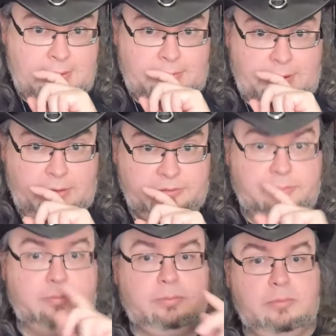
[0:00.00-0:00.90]
knows
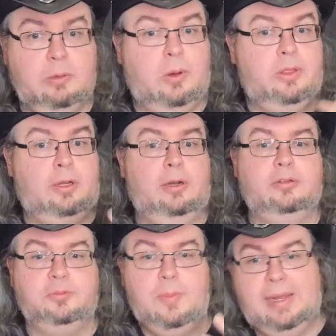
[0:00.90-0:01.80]
what the
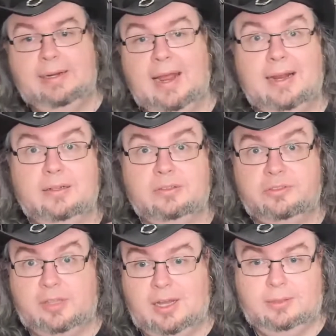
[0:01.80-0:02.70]
clues mean at the
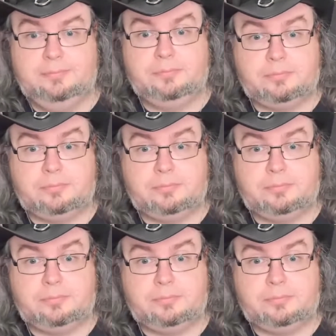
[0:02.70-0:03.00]
start.